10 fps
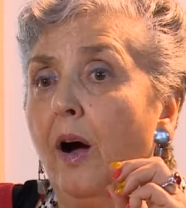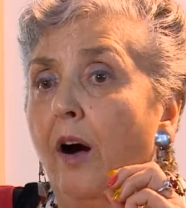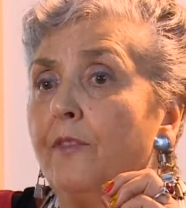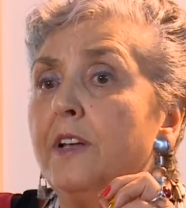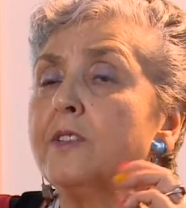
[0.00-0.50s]

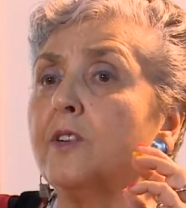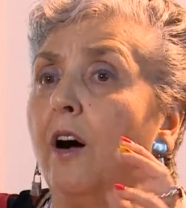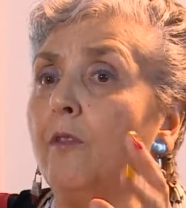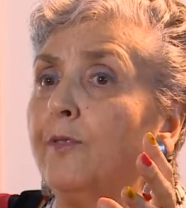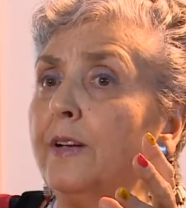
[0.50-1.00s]
of these
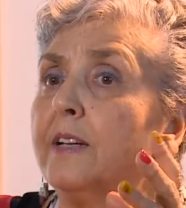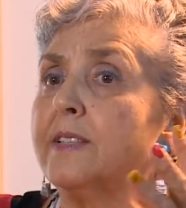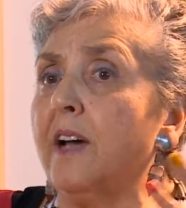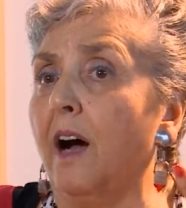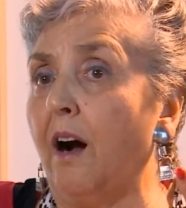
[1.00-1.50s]

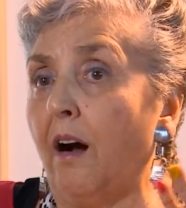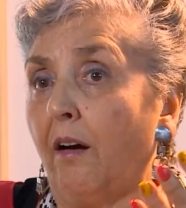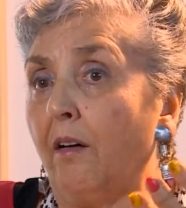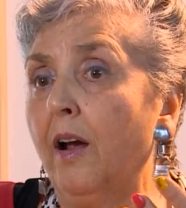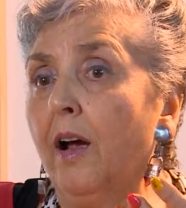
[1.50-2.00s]
conflicts are